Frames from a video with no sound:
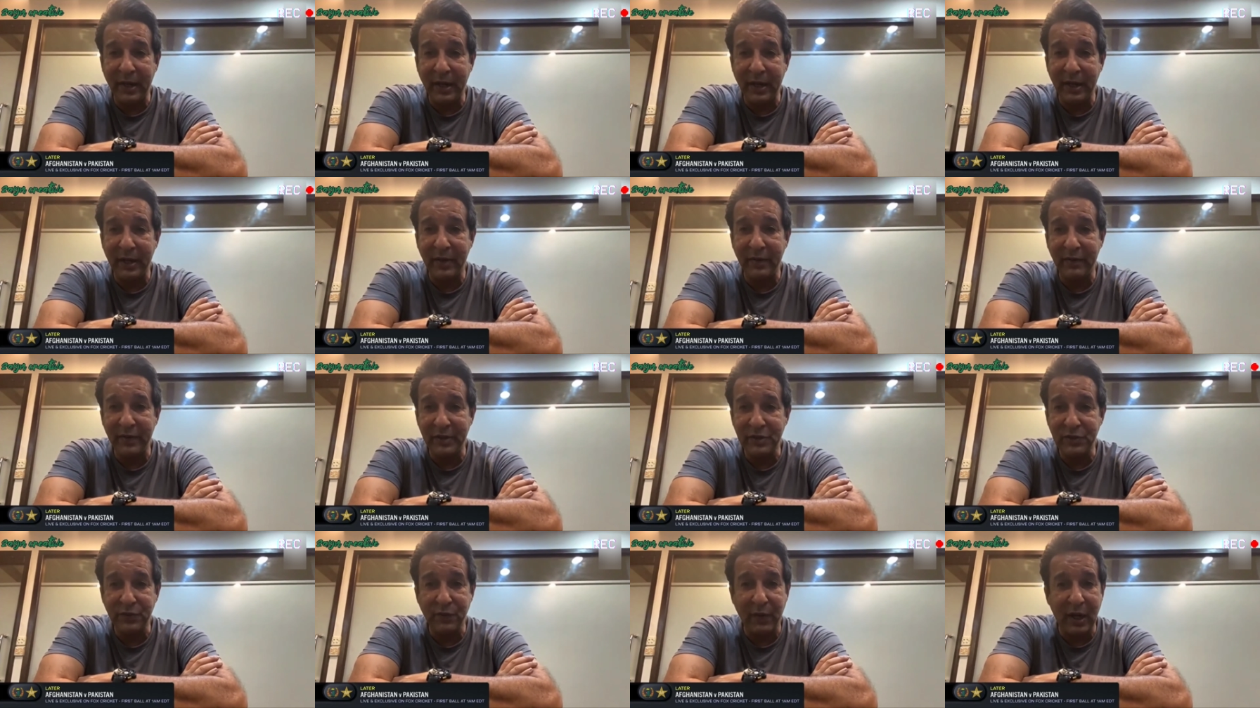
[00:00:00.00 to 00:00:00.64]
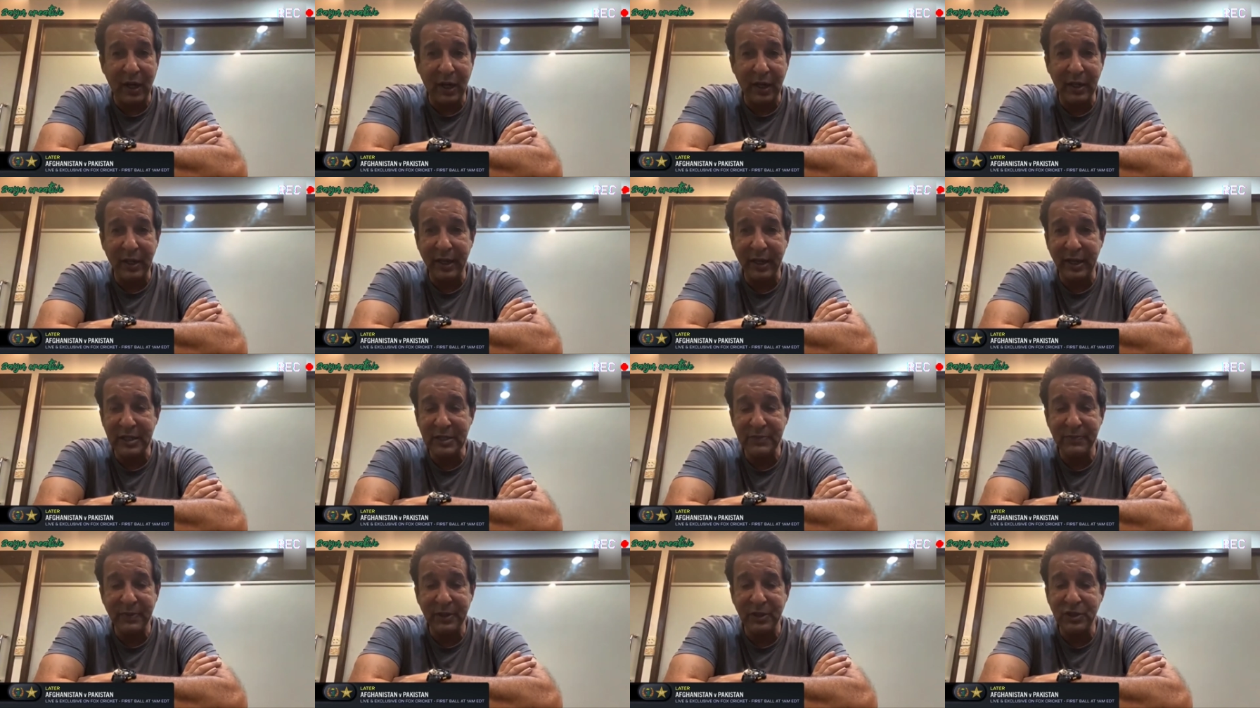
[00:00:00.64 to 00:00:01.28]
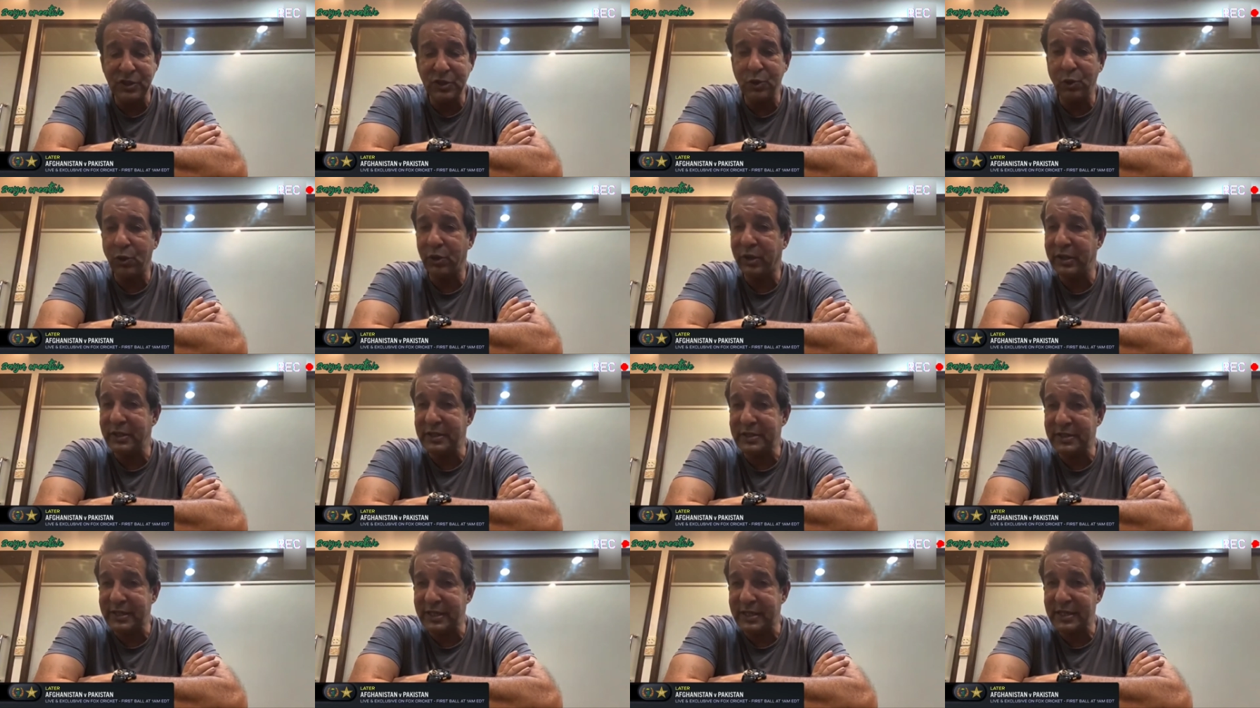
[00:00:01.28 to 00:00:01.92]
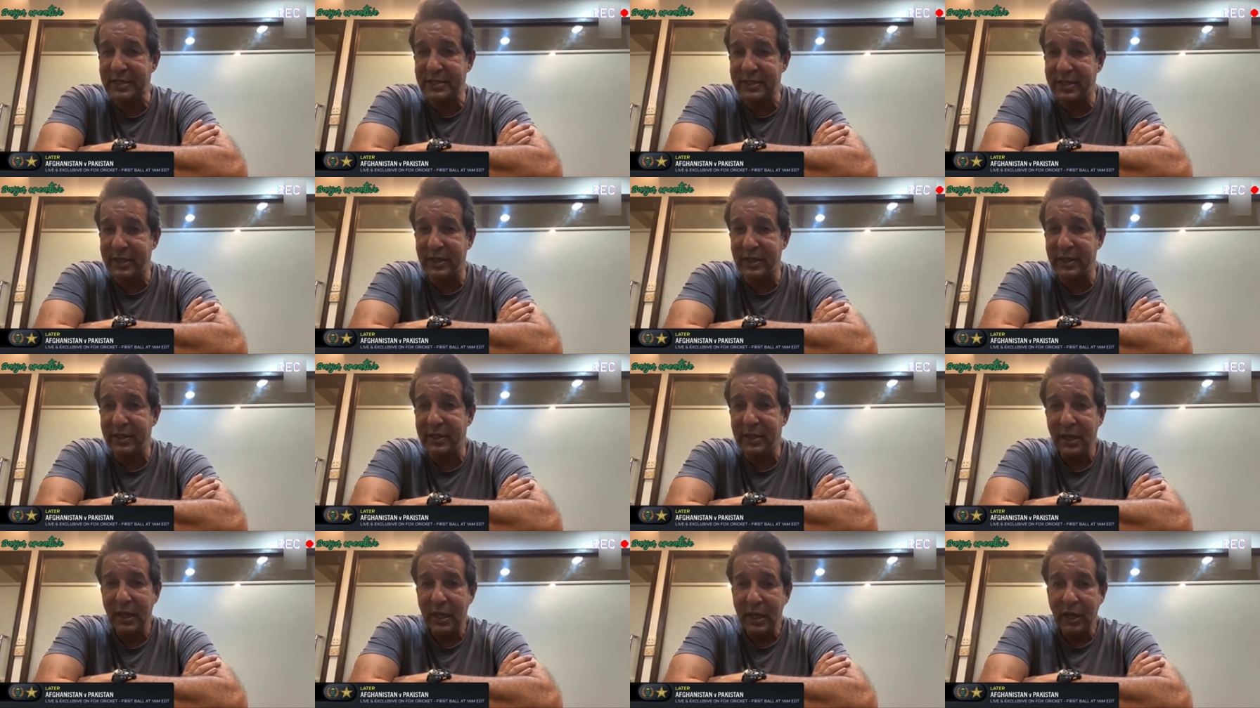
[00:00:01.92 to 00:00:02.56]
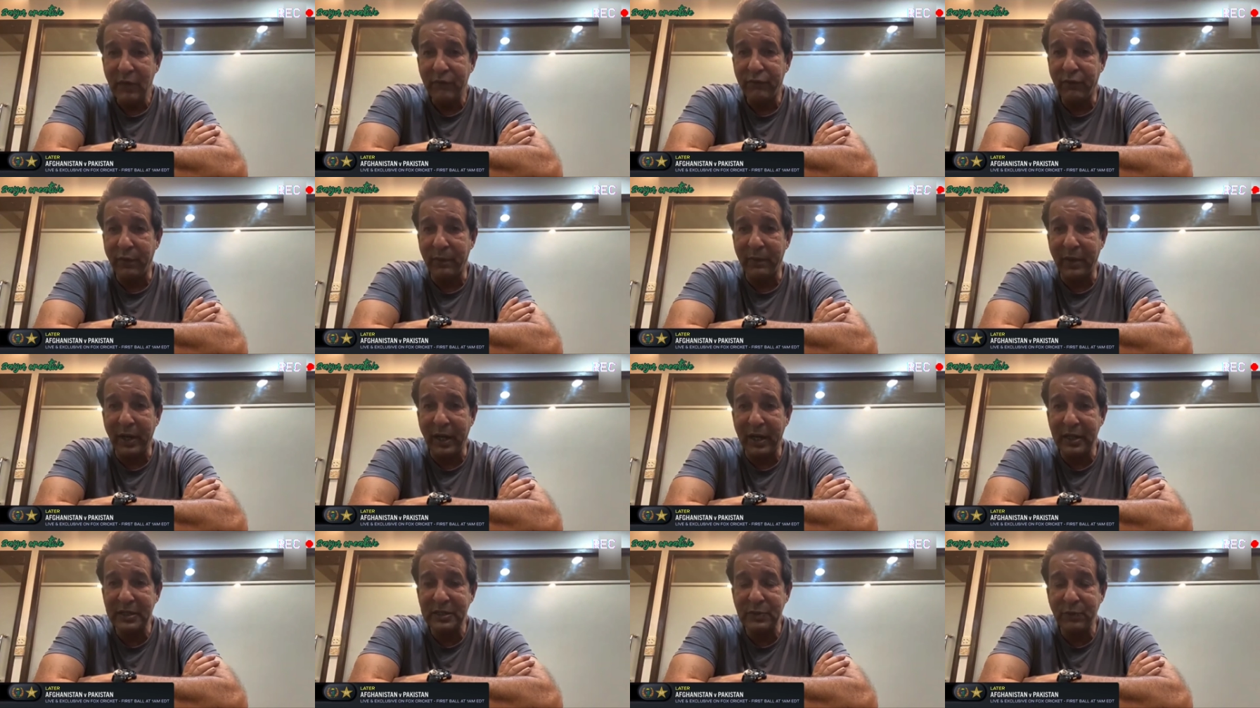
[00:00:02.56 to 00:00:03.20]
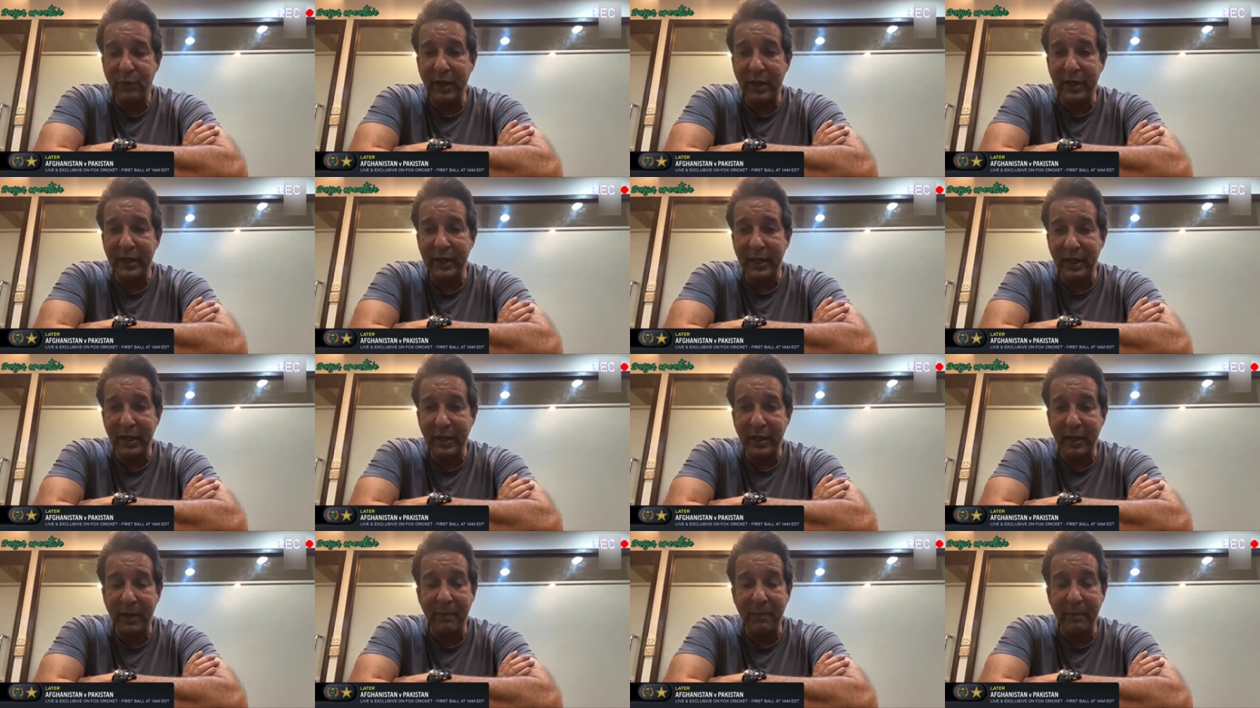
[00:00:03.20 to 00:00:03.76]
Rizwan has been so consistent from last 1 year.